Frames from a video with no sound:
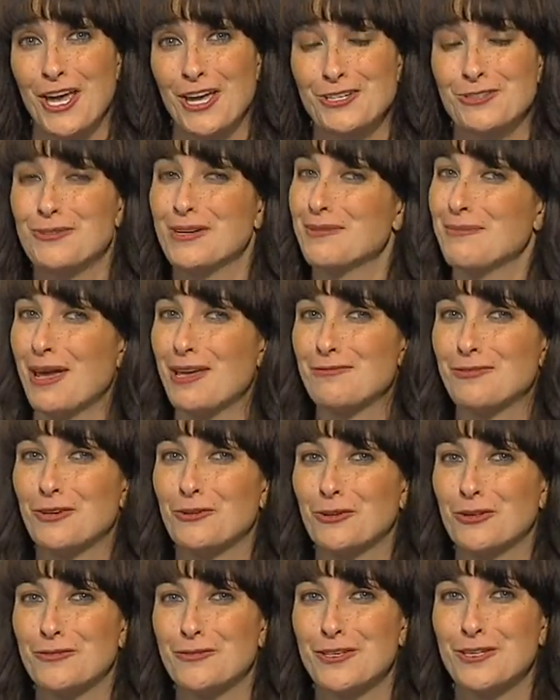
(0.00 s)
To read my full
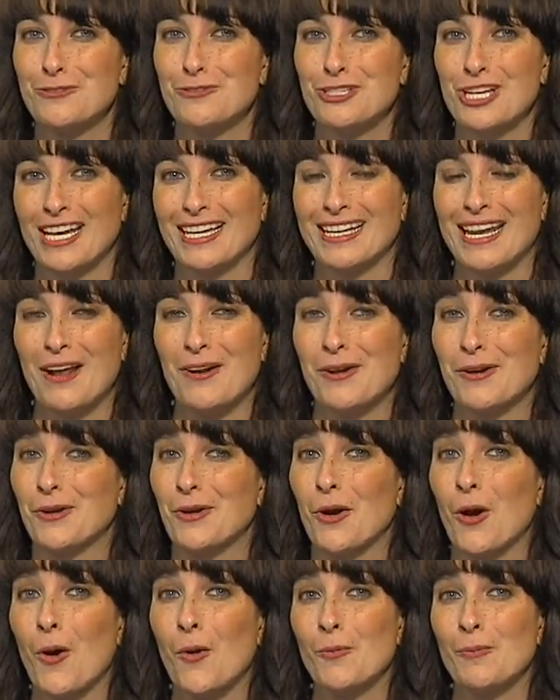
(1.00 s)
review, check it out on
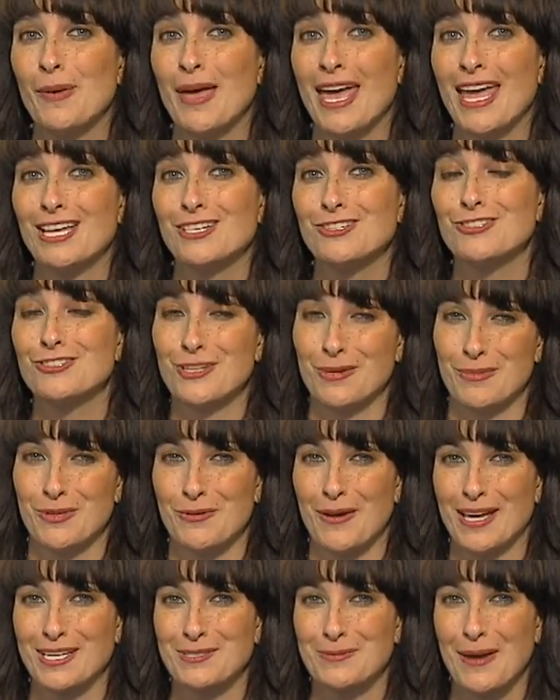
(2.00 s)
our homepage,
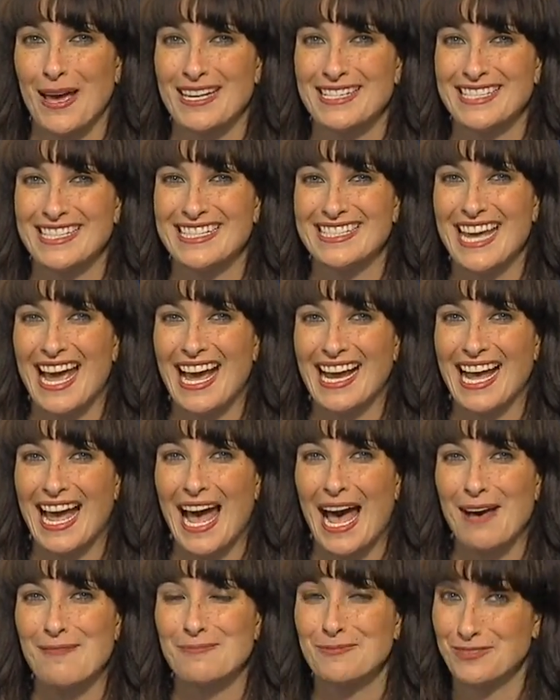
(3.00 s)

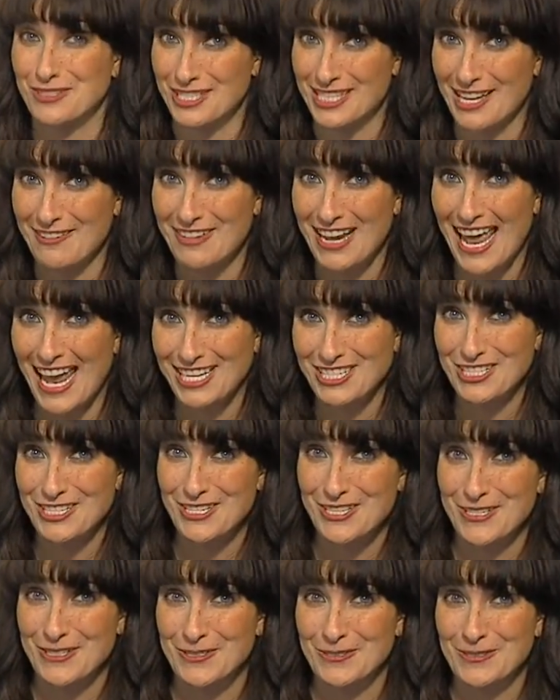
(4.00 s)
WXYZ.com. For 7 Action
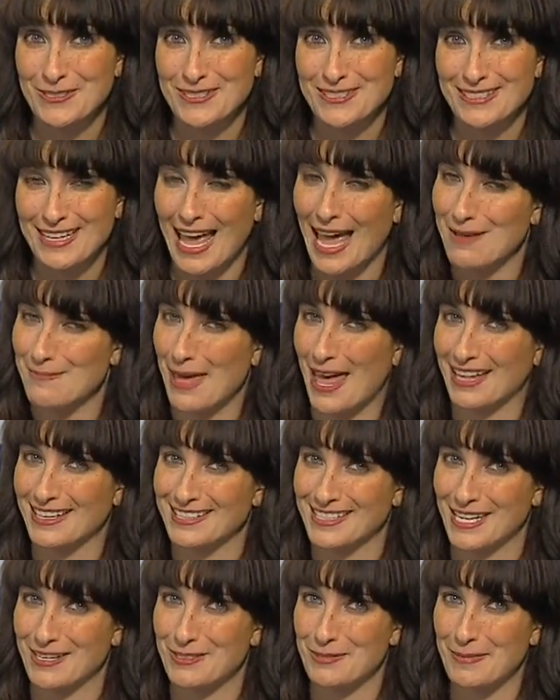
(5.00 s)
News, I'm
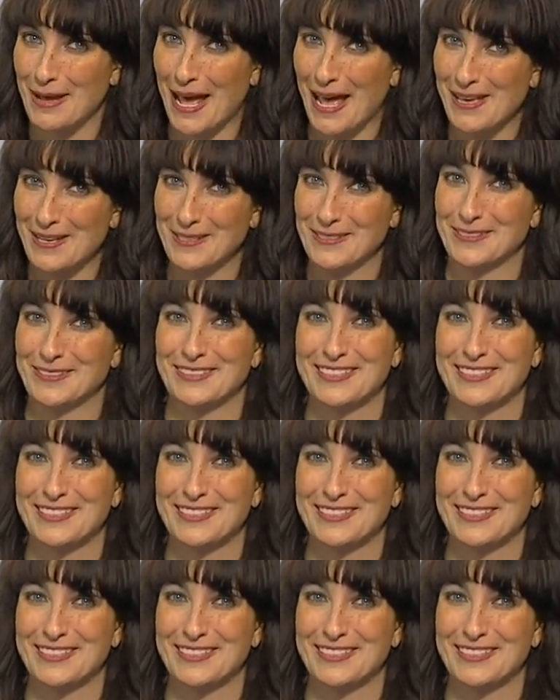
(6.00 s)
Alexandra Bahu.